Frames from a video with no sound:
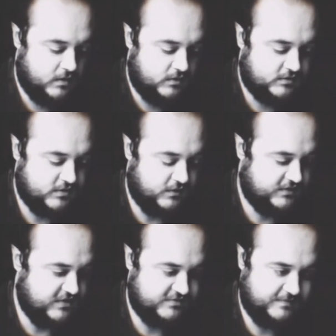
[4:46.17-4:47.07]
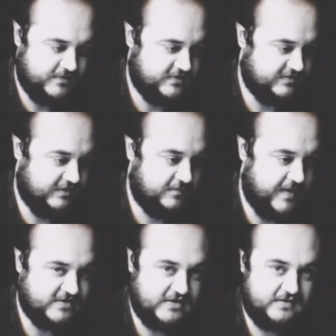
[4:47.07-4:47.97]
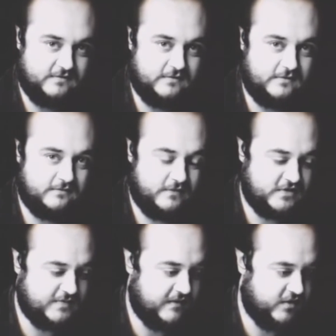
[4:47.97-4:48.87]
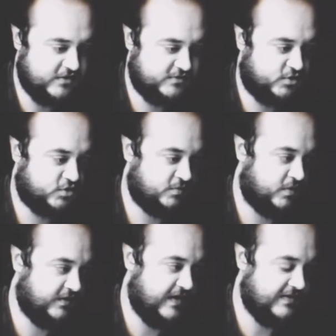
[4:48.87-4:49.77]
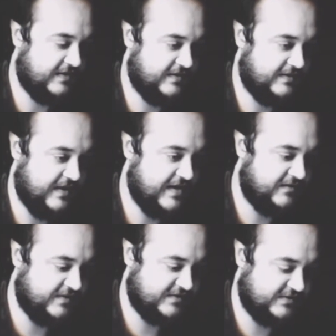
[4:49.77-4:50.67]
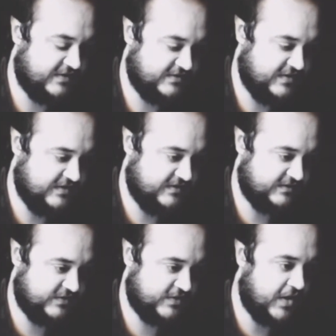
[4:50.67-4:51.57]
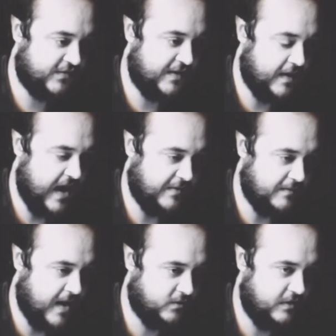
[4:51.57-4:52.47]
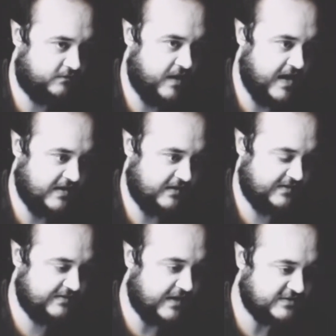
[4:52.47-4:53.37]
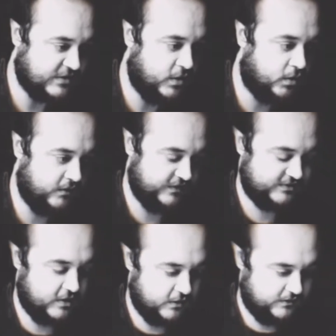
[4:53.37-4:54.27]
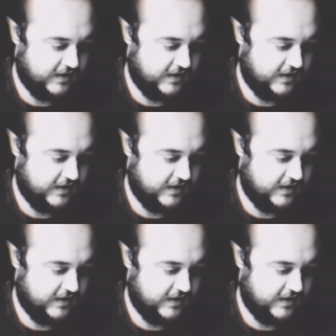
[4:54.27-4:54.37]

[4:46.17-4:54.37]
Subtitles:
So it's just a little basic verse by verse structure, but at the end of it, there's the sort of I'm a Man refrain, and I think that's the core of the song.